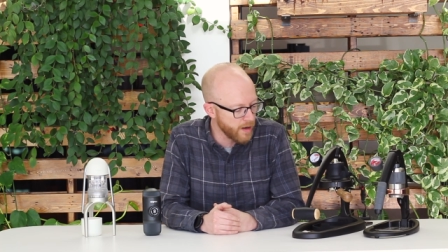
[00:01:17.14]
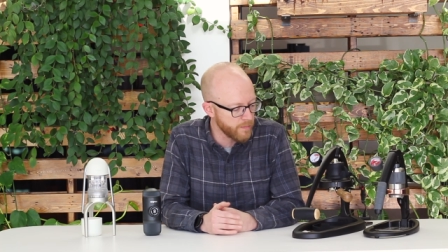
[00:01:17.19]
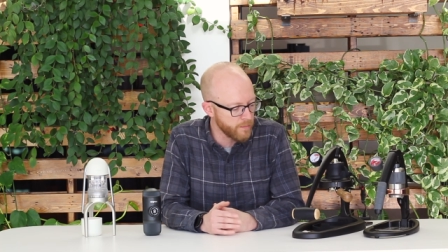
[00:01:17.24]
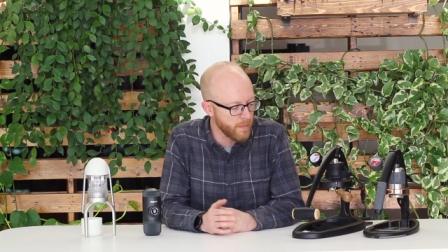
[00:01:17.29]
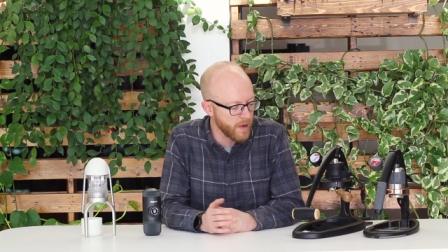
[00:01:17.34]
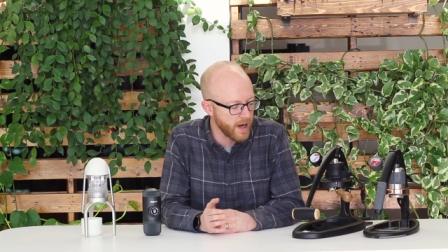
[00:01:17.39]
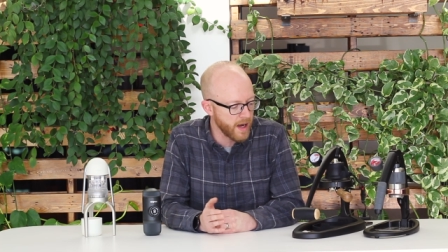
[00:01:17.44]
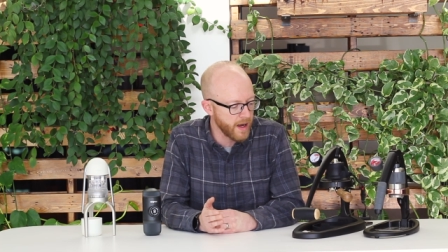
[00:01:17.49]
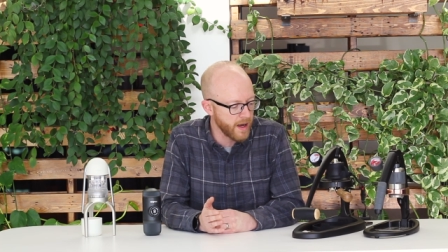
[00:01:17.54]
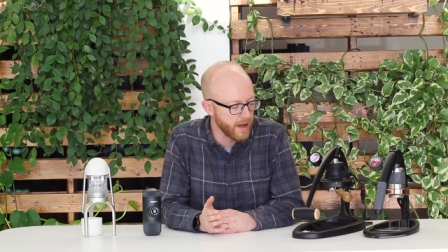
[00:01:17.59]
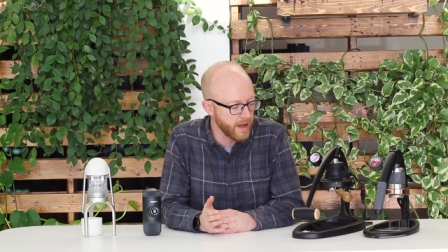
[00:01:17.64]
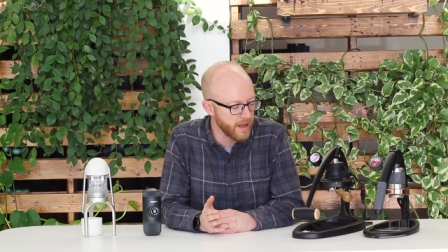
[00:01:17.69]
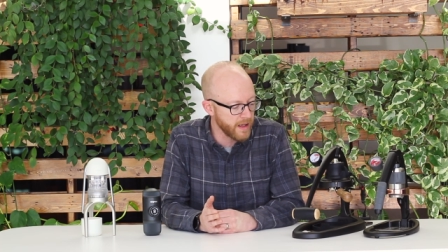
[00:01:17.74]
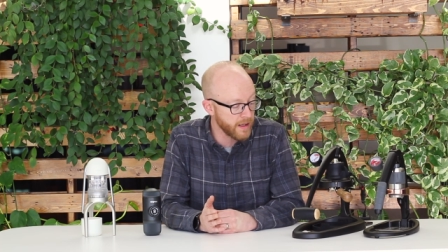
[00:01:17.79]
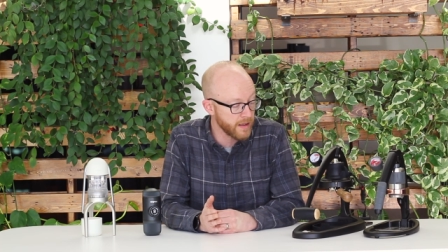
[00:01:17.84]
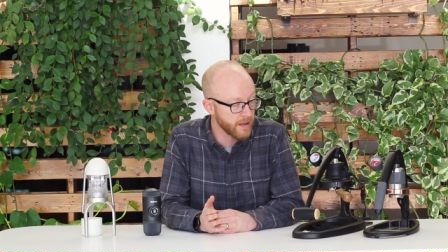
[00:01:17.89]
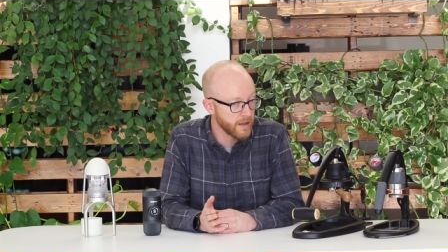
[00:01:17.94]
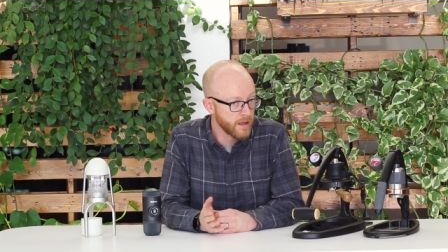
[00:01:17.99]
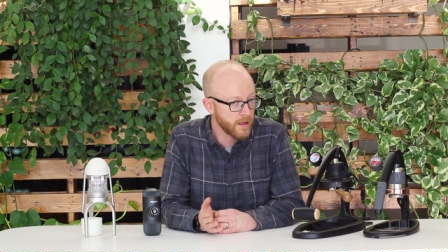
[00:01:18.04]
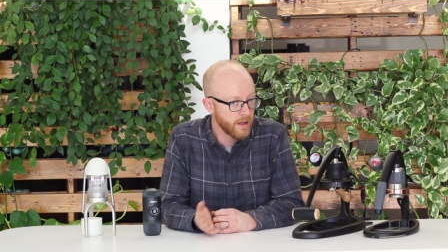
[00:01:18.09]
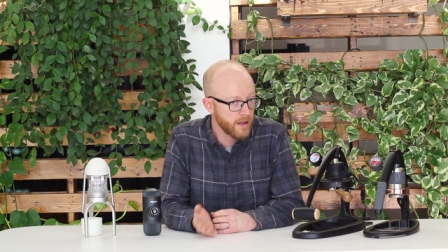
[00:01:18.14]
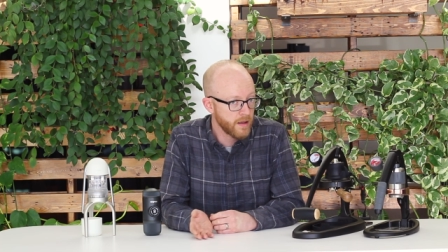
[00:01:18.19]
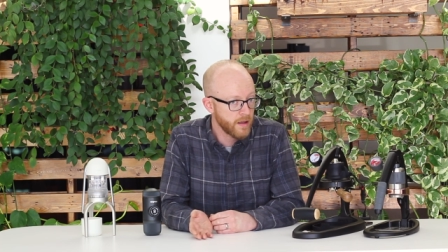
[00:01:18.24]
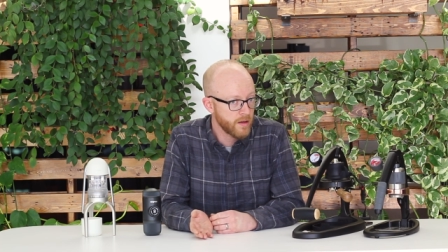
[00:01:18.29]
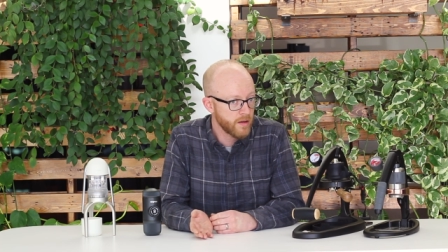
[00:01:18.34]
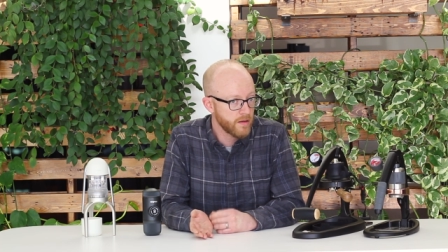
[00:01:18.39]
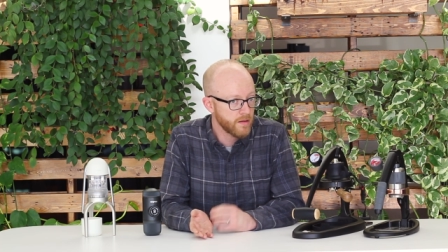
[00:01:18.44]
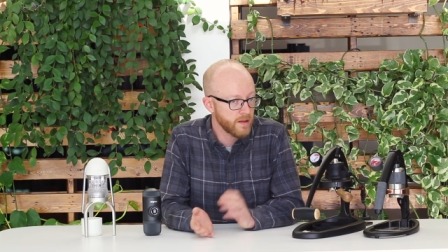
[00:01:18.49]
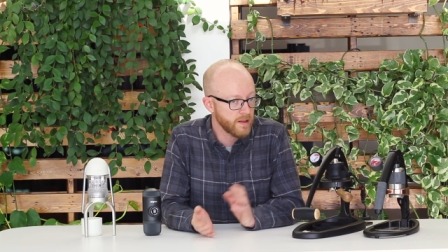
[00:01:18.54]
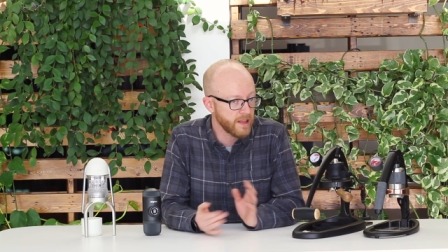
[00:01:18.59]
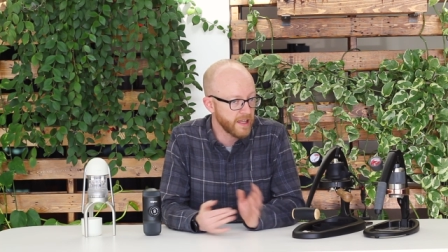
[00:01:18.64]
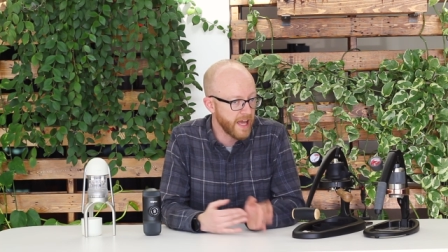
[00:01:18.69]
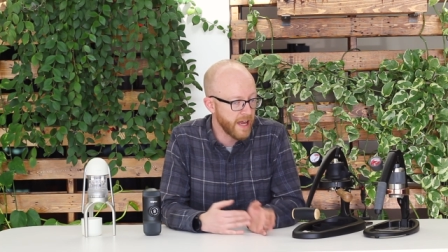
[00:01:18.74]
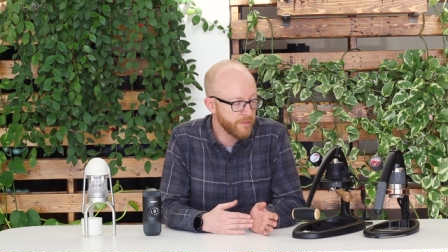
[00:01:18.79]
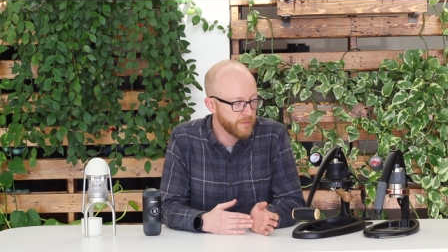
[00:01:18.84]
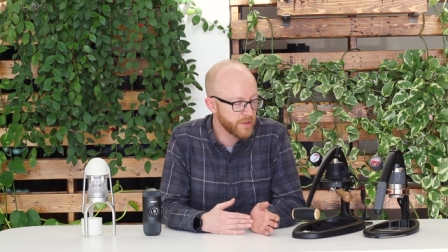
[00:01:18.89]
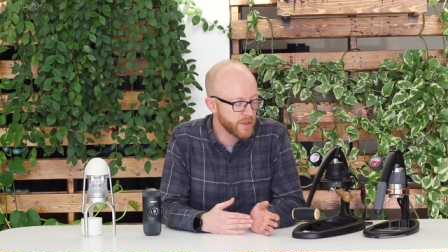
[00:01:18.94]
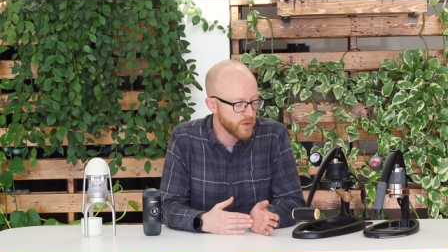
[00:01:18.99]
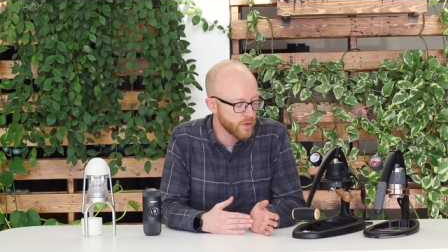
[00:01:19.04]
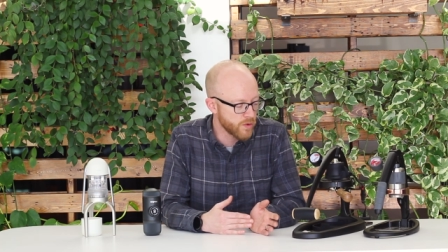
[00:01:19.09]
on my
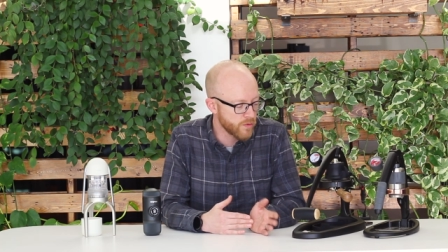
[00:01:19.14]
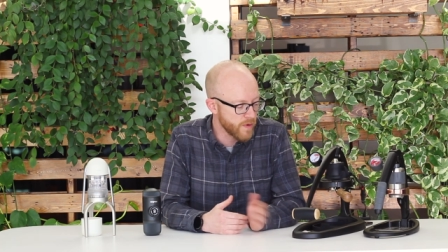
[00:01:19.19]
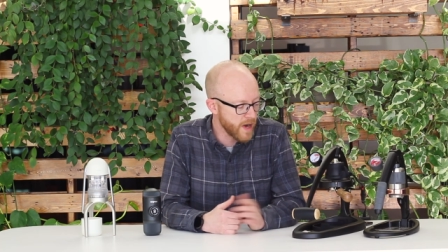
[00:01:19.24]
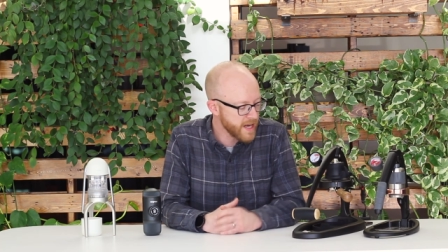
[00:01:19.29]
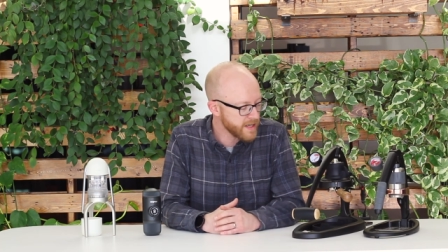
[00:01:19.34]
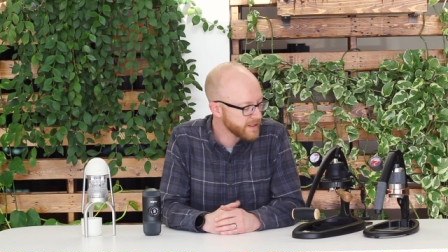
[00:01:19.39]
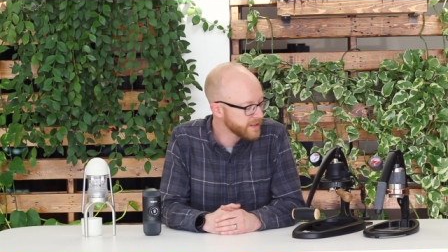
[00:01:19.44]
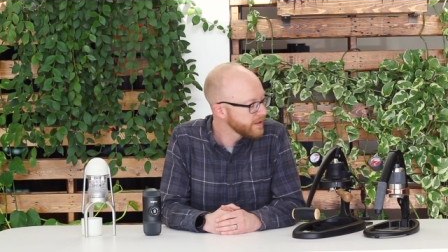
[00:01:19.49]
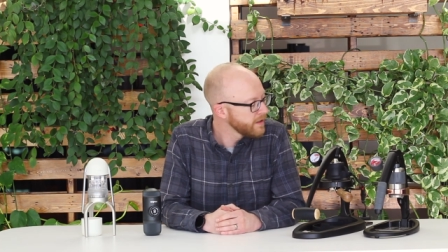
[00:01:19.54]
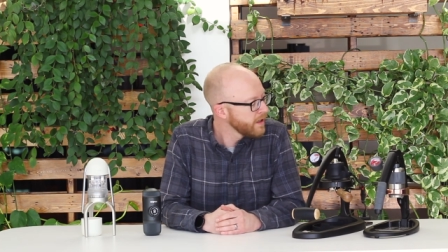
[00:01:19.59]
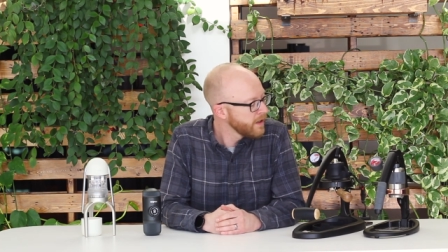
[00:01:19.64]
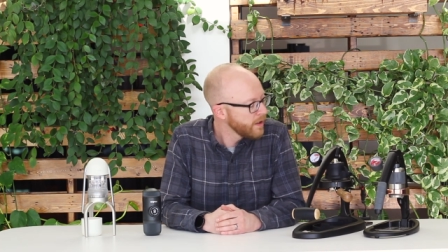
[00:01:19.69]
left, your right